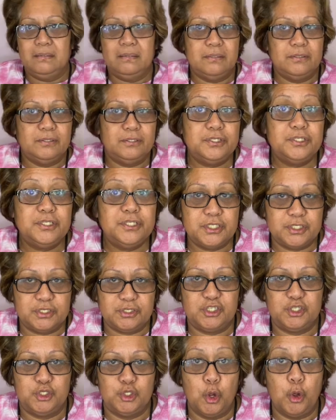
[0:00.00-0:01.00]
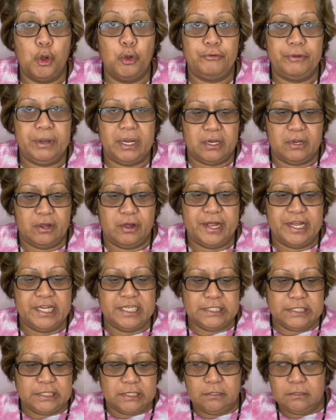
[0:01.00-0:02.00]
She's snoring,
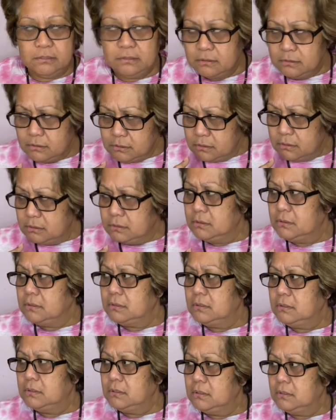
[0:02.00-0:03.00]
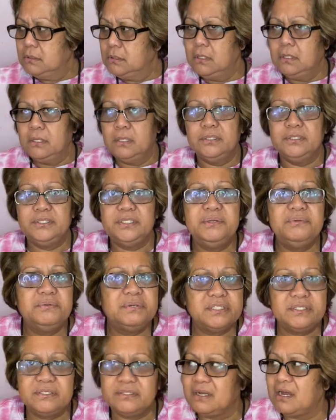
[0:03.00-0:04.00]
guys. She
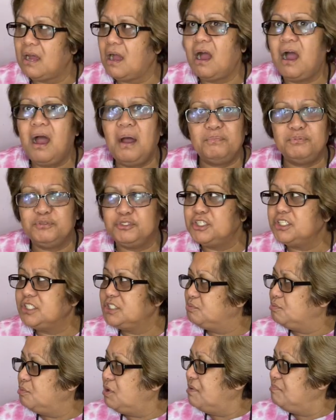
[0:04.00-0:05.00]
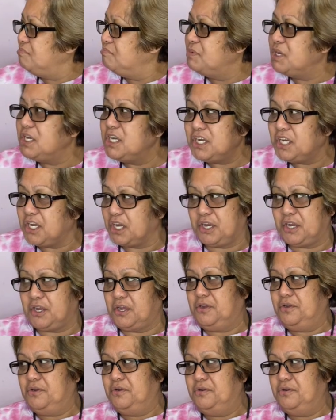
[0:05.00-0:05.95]
was up just 1 minute ago.